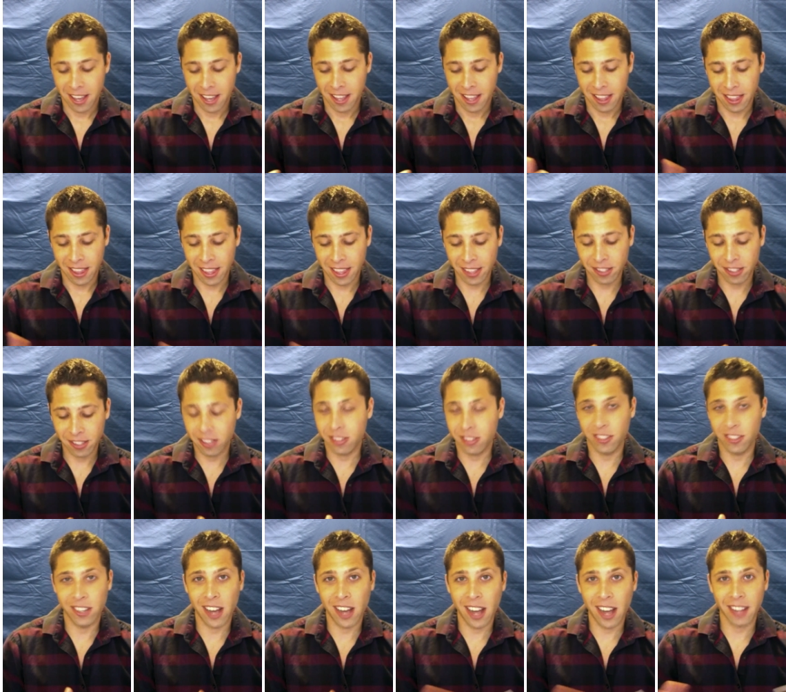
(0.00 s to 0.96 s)
this
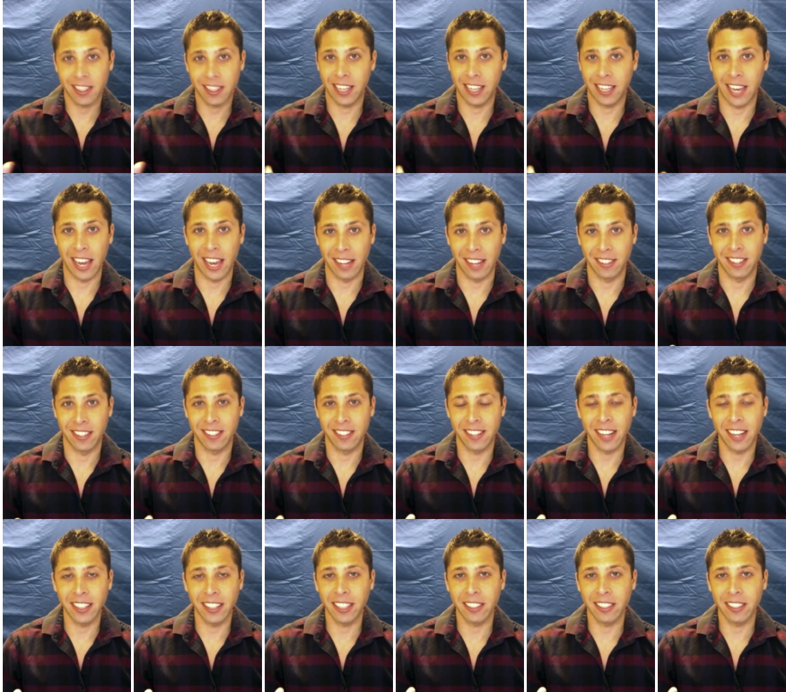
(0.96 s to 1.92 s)
is not the case it's
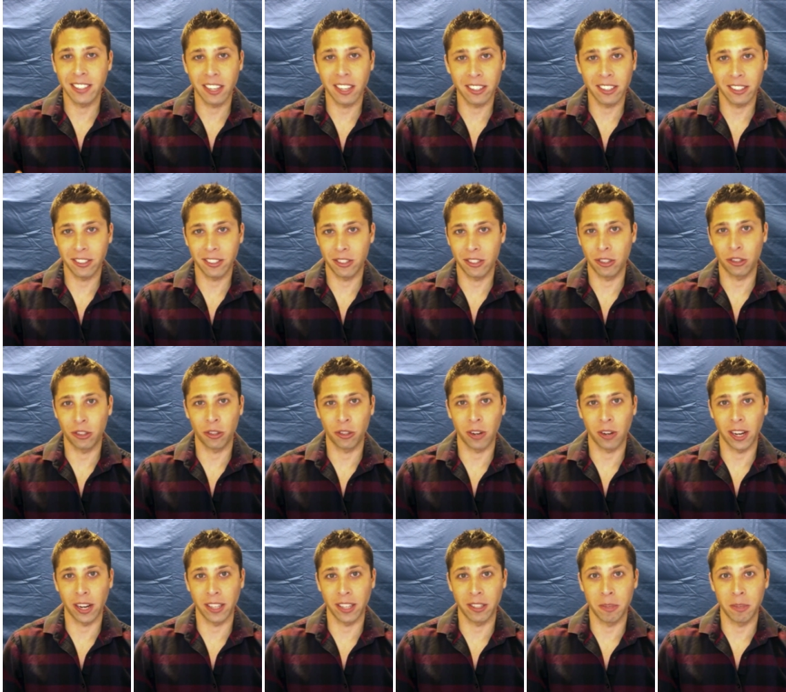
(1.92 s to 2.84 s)
not like douglas is trying